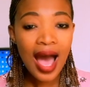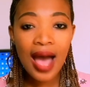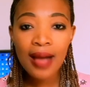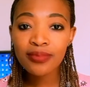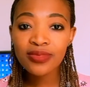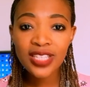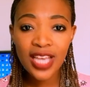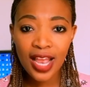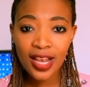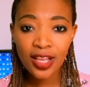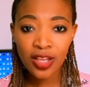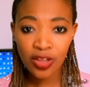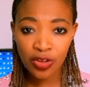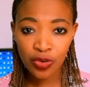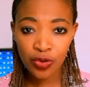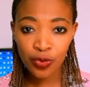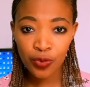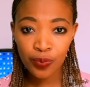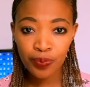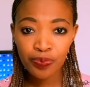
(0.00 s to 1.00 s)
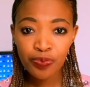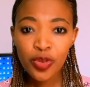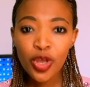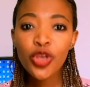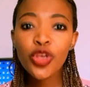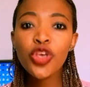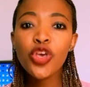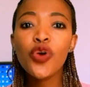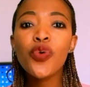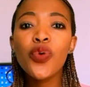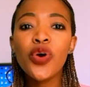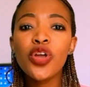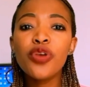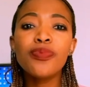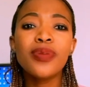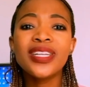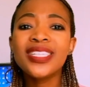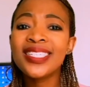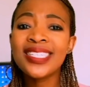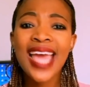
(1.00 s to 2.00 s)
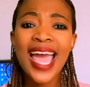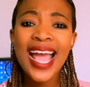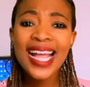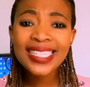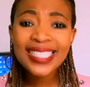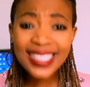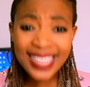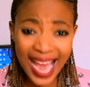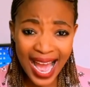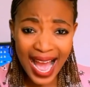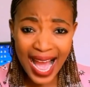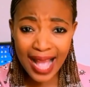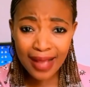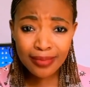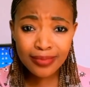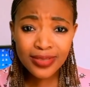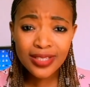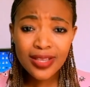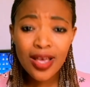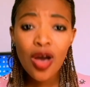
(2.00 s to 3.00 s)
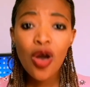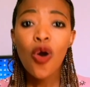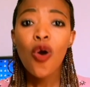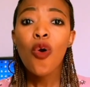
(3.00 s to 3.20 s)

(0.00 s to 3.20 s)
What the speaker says: I'm telling you, you would be 10 times